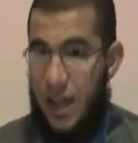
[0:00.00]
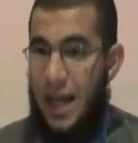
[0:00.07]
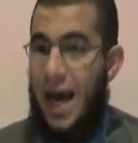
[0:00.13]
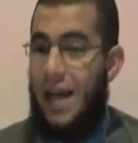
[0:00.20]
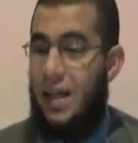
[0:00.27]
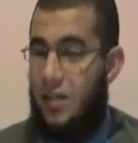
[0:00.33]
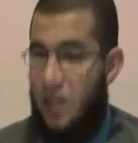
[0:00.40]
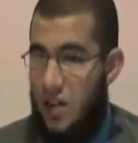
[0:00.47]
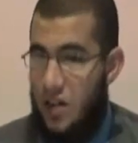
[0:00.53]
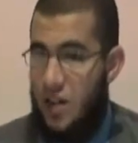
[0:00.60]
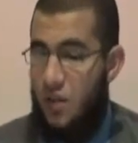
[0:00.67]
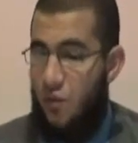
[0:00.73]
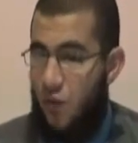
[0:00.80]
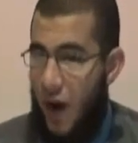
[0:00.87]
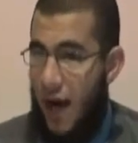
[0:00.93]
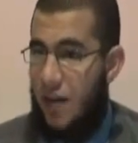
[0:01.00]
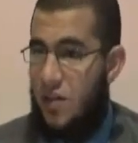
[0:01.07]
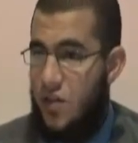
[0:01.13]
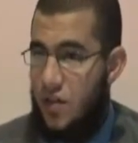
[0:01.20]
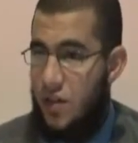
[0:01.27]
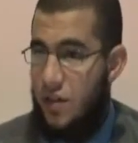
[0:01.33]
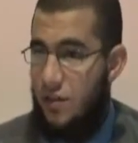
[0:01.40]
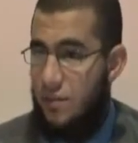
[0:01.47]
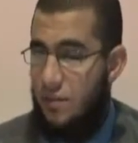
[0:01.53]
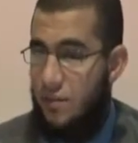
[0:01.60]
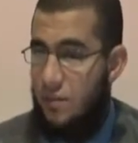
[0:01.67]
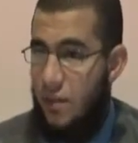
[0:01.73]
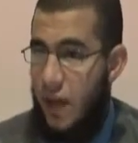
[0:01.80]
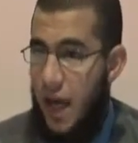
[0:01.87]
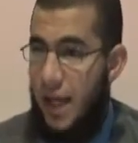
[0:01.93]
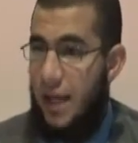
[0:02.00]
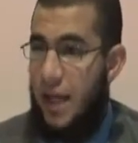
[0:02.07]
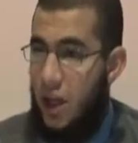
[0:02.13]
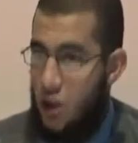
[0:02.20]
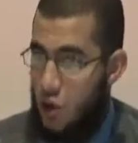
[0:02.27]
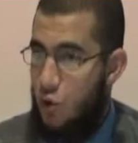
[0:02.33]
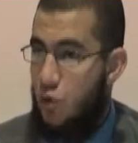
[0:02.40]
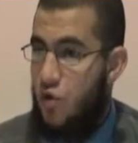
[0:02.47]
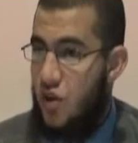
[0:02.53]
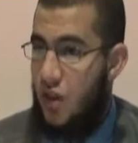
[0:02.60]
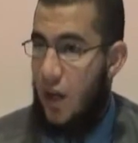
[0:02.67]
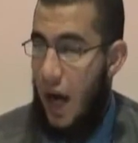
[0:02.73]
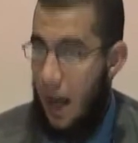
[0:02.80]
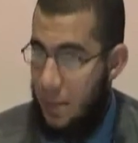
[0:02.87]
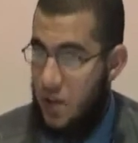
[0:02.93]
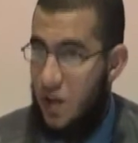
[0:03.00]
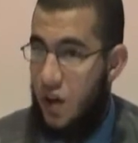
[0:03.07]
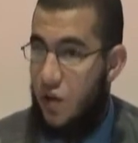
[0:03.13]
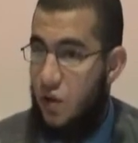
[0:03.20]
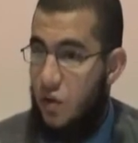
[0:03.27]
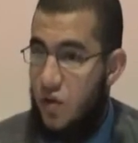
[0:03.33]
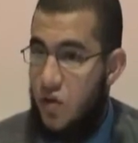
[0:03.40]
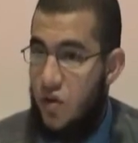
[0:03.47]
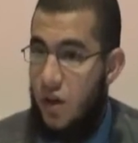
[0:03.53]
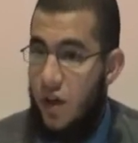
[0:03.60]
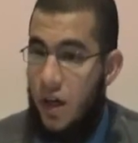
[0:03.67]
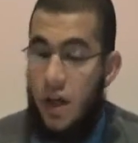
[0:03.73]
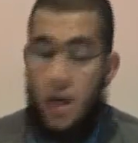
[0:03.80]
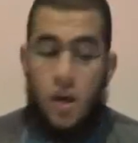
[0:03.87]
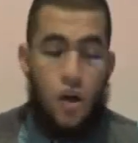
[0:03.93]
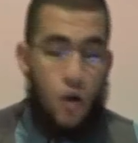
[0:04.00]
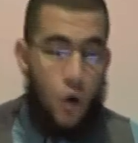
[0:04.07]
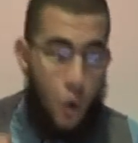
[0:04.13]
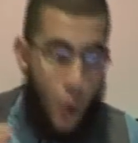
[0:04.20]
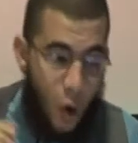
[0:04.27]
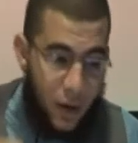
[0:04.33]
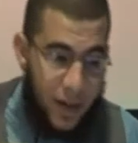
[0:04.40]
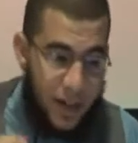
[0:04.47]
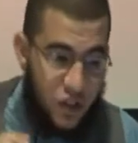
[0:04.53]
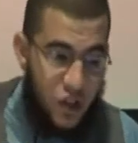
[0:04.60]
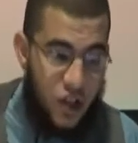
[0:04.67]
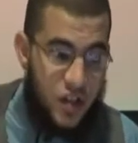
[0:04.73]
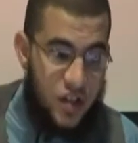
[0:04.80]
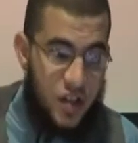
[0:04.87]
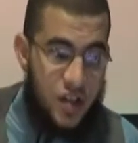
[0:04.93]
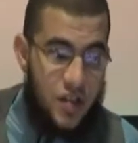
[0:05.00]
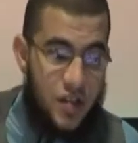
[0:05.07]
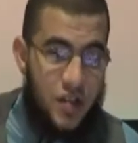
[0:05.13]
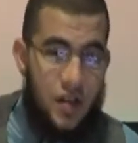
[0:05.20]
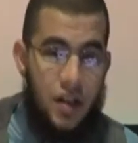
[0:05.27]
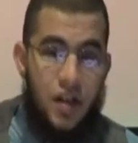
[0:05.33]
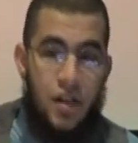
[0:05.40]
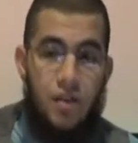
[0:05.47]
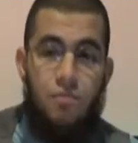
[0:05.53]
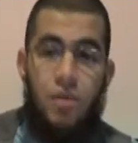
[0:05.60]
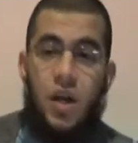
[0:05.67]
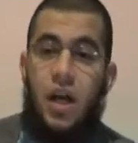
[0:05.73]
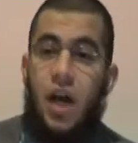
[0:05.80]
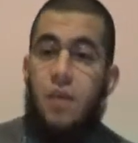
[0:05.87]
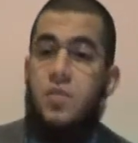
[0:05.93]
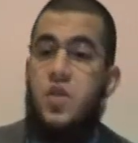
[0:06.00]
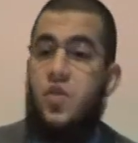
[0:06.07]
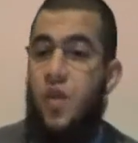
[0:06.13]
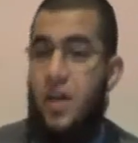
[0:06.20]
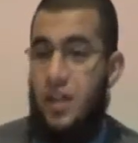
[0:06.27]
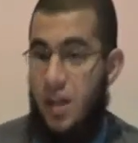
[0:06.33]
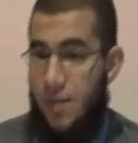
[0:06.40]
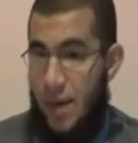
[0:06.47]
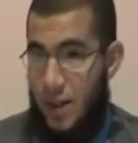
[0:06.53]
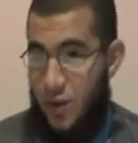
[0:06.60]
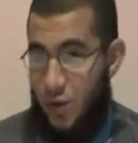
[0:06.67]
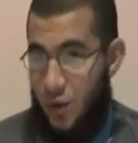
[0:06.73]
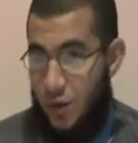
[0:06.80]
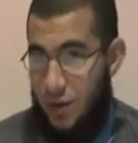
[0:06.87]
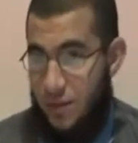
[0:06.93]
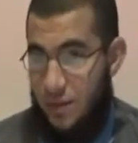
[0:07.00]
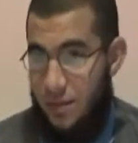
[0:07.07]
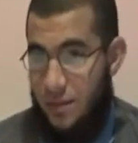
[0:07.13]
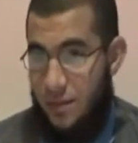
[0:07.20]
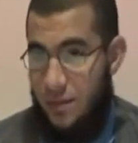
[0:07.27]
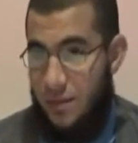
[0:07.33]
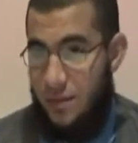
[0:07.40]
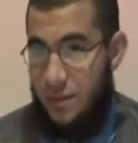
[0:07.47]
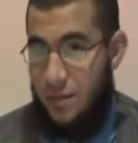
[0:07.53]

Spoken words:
realities and facts and issues and obstacles, quoting Jesus becomes fundamental.